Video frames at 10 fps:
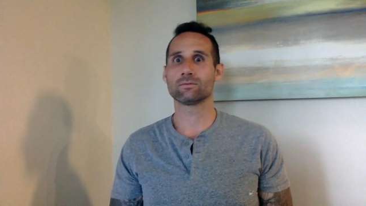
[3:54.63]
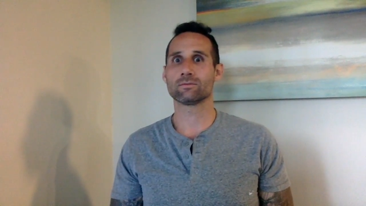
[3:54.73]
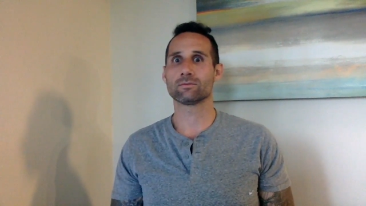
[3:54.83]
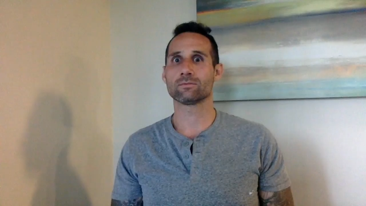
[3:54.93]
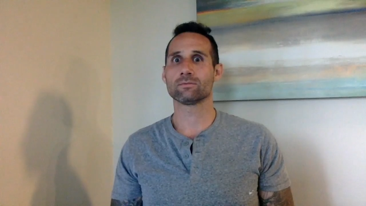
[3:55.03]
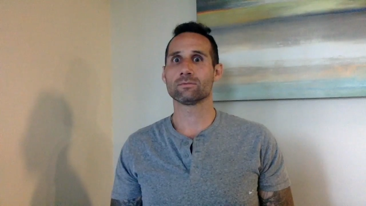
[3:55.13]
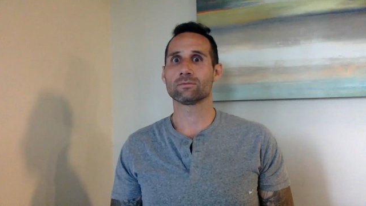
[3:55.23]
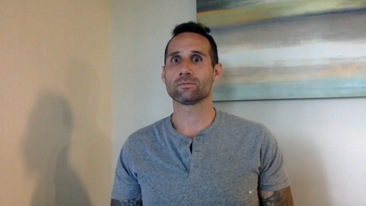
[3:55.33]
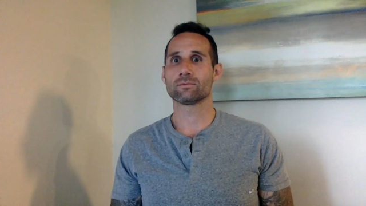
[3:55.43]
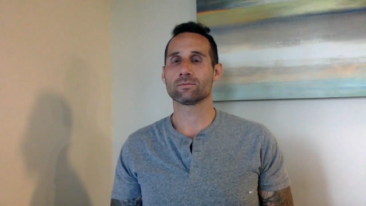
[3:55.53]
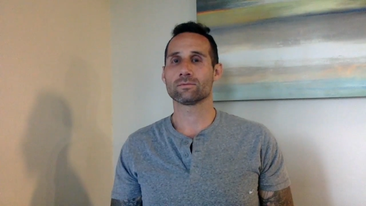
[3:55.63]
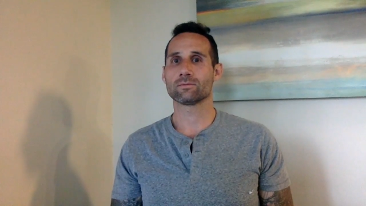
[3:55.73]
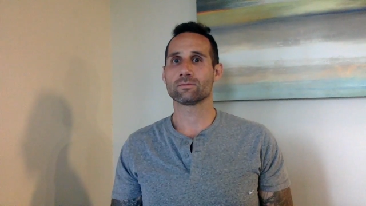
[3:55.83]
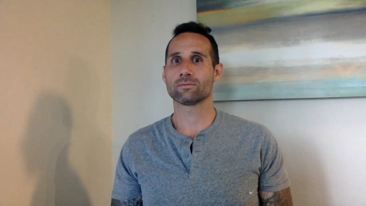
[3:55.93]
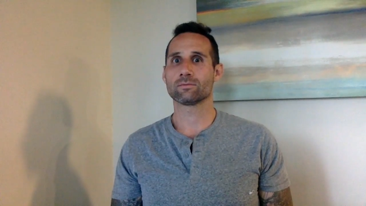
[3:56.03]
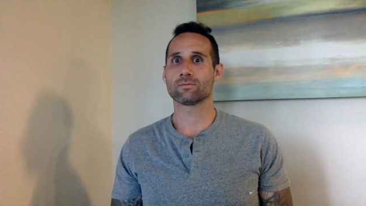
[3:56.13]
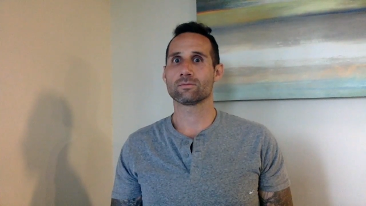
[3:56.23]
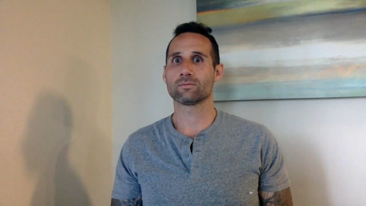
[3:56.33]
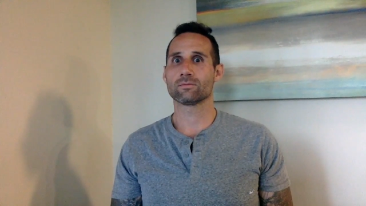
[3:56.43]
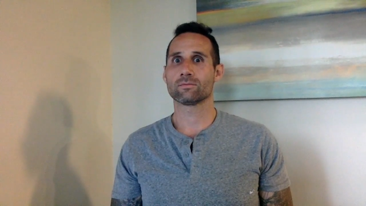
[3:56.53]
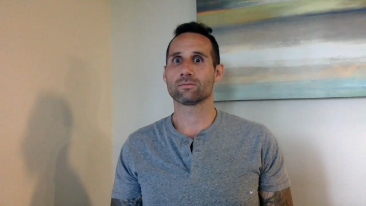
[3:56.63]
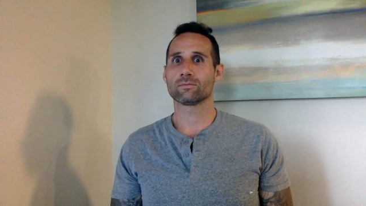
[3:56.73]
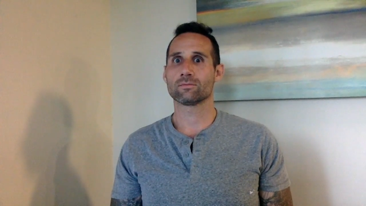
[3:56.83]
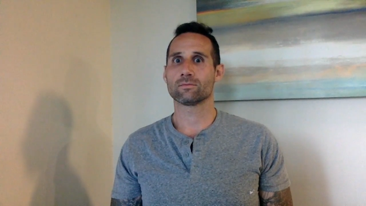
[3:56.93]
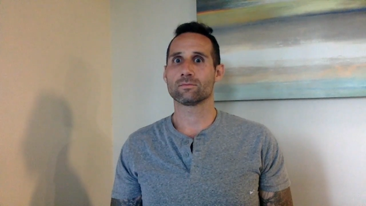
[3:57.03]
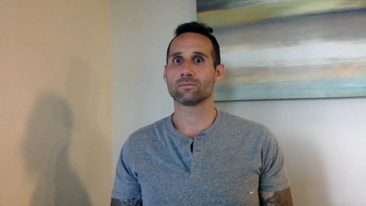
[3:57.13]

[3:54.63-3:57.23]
(no one is talking)